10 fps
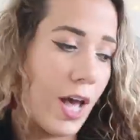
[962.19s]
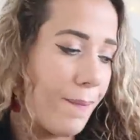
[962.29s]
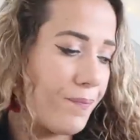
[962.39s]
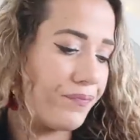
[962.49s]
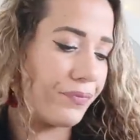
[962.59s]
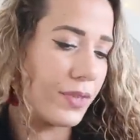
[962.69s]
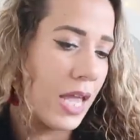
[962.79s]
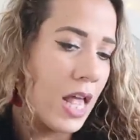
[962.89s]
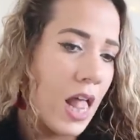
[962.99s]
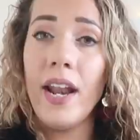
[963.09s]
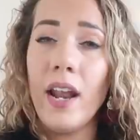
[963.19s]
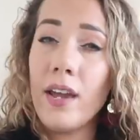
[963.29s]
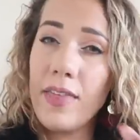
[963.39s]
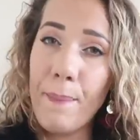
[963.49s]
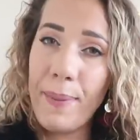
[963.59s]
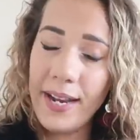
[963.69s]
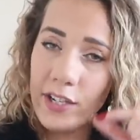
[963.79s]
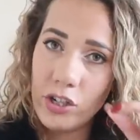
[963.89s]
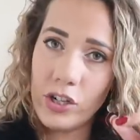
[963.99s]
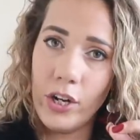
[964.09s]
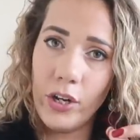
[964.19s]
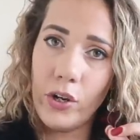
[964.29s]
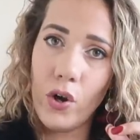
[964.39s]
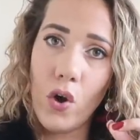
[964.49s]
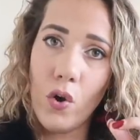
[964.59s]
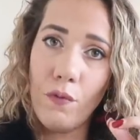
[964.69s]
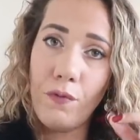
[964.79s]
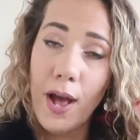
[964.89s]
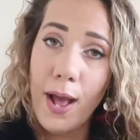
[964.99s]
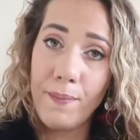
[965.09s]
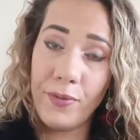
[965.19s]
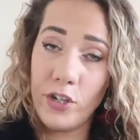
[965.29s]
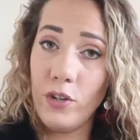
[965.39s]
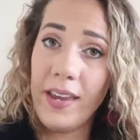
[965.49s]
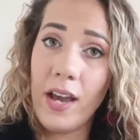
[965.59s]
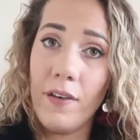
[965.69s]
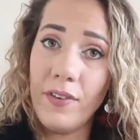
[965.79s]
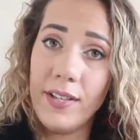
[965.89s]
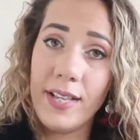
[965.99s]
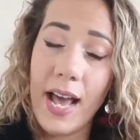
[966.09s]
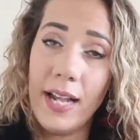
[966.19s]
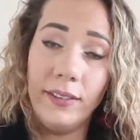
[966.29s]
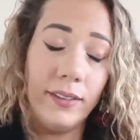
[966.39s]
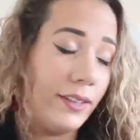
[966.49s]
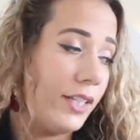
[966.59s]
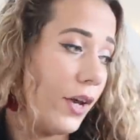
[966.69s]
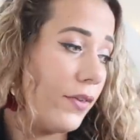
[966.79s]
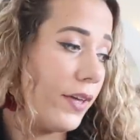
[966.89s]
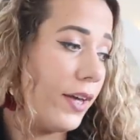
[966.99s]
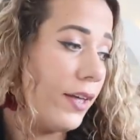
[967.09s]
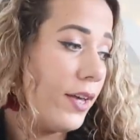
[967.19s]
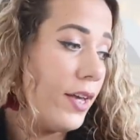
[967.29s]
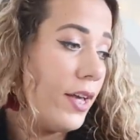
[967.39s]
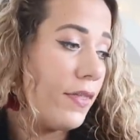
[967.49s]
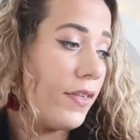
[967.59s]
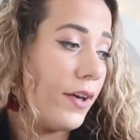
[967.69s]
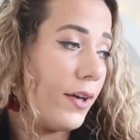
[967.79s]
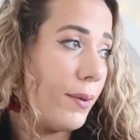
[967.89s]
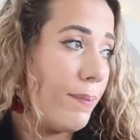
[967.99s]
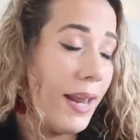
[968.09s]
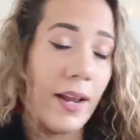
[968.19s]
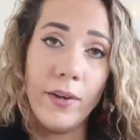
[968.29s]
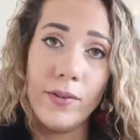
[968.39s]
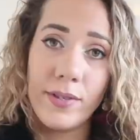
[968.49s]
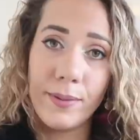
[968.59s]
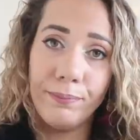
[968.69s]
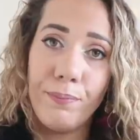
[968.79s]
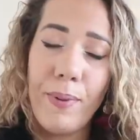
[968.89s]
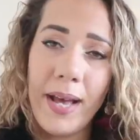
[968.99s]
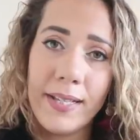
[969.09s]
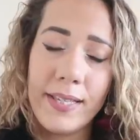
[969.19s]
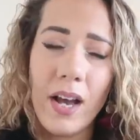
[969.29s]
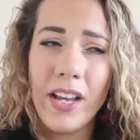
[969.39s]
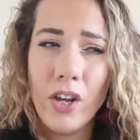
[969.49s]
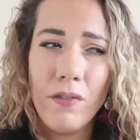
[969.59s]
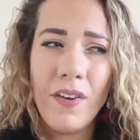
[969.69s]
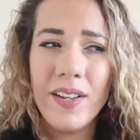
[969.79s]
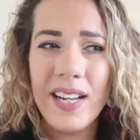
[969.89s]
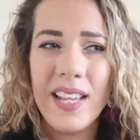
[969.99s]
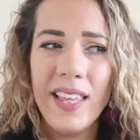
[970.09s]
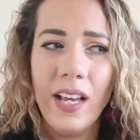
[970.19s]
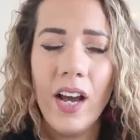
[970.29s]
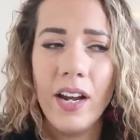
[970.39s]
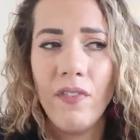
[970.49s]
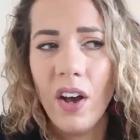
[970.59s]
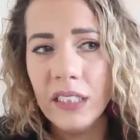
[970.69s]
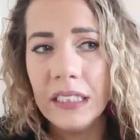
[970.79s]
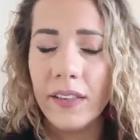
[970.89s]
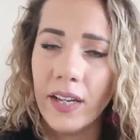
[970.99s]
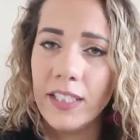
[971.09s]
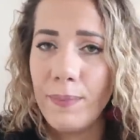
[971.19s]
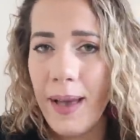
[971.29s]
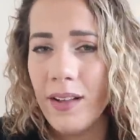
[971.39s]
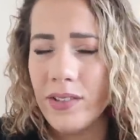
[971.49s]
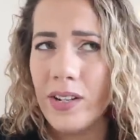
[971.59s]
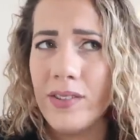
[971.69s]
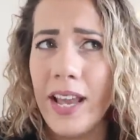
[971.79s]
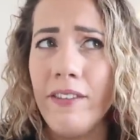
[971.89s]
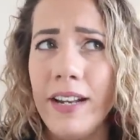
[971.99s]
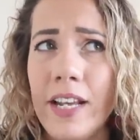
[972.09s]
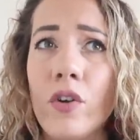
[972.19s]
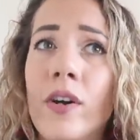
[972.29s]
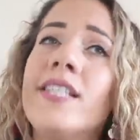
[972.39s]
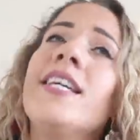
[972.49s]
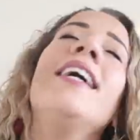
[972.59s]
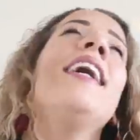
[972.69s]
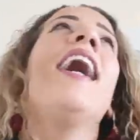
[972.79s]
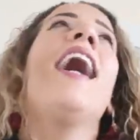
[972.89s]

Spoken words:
I like that pinched look of the duvet covers and, you know, the pillows. But I couldn't find anything kind of under £30, and I was getting really annoyed.